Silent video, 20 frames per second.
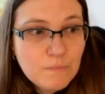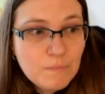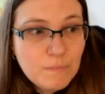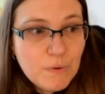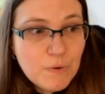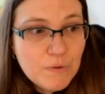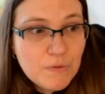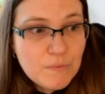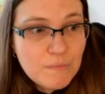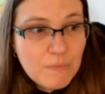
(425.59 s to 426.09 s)

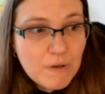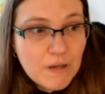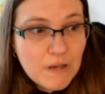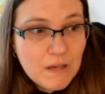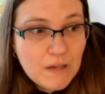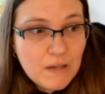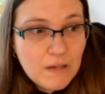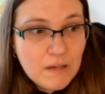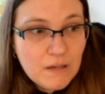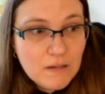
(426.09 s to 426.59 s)
Both
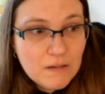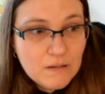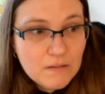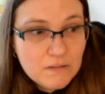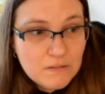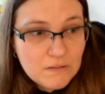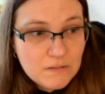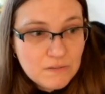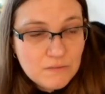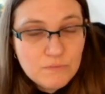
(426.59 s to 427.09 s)
my
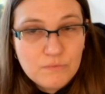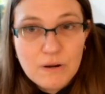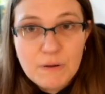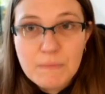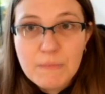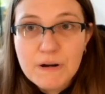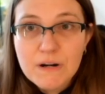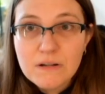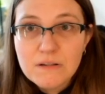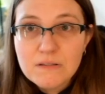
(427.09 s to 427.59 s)

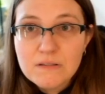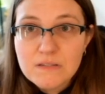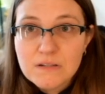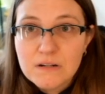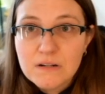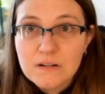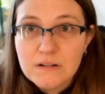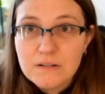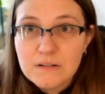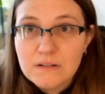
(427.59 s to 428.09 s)
rain barrels
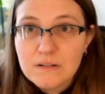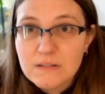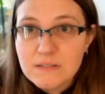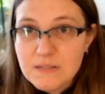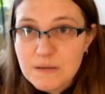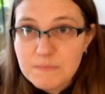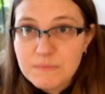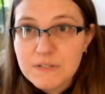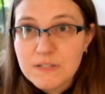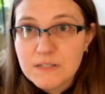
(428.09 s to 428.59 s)
are as
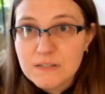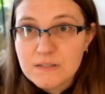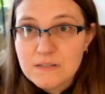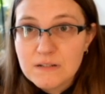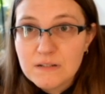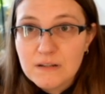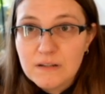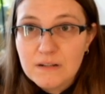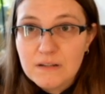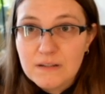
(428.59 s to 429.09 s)
empty as
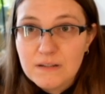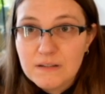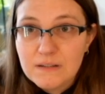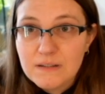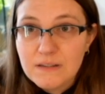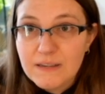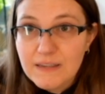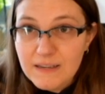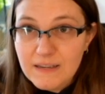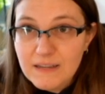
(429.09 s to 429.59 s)
they're gonna
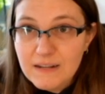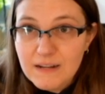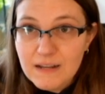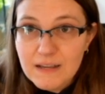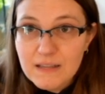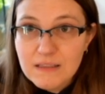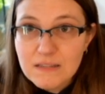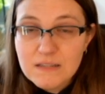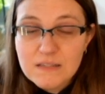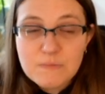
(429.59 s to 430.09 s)
get
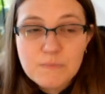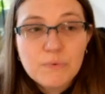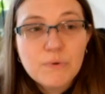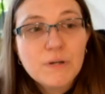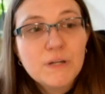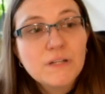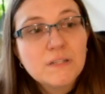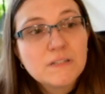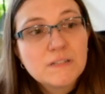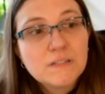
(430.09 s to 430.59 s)
at this
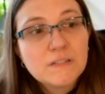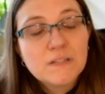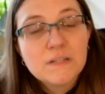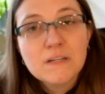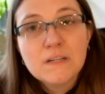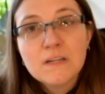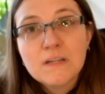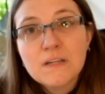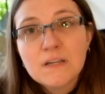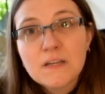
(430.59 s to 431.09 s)
point.
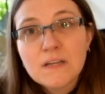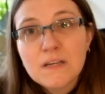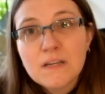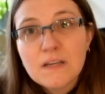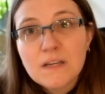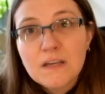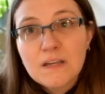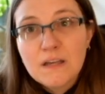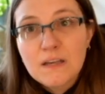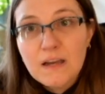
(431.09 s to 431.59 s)

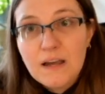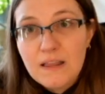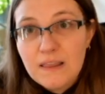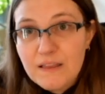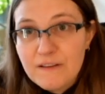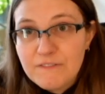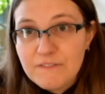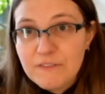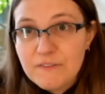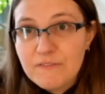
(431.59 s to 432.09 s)
I
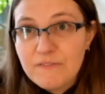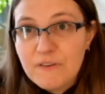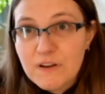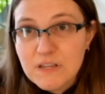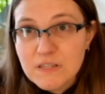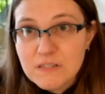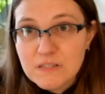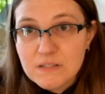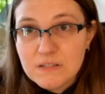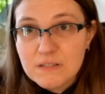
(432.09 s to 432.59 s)
left the
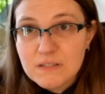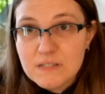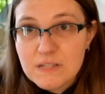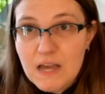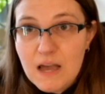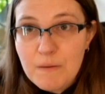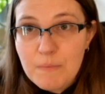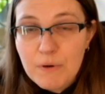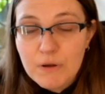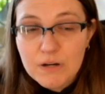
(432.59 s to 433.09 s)
faucet, the
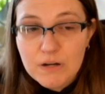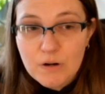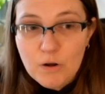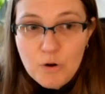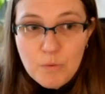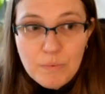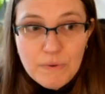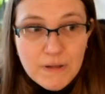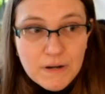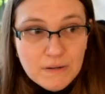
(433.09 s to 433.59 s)
tap on it
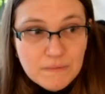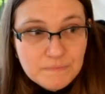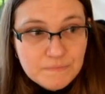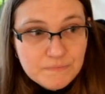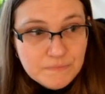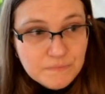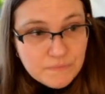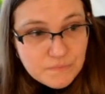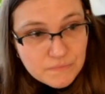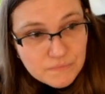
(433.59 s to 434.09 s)
open,
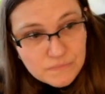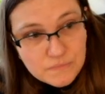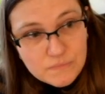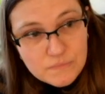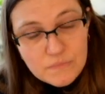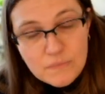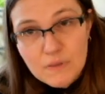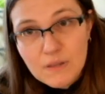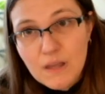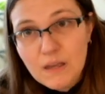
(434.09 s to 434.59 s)

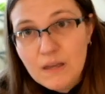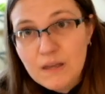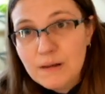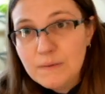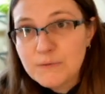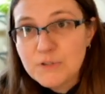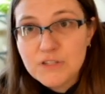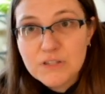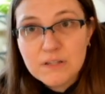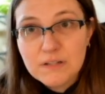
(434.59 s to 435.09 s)
and
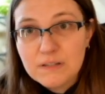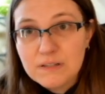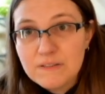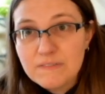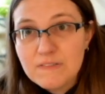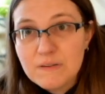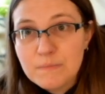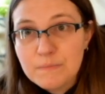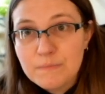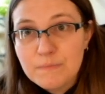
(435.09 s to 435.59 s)
I'm just gonna
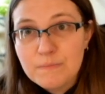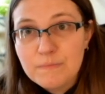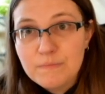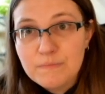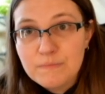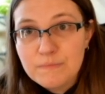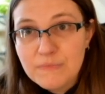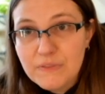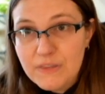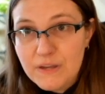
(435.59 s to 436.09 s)
leave them
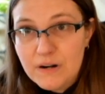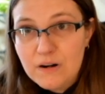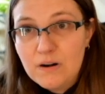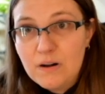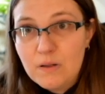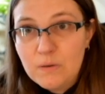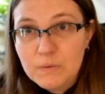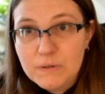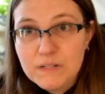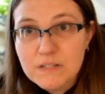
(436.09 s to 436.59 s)
there
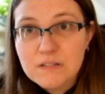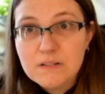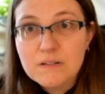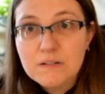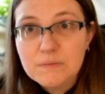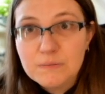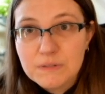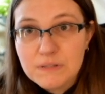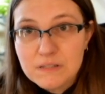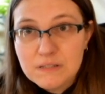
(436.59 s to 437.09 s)
all
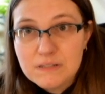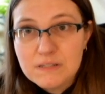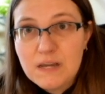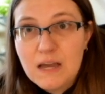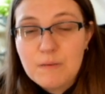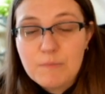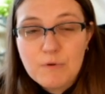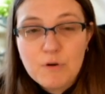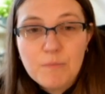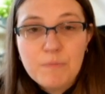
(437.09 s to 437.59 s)
winter with the
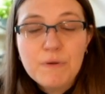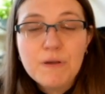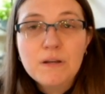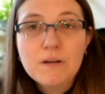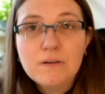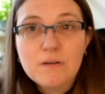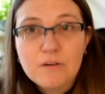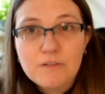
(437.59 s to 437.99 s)
tap open.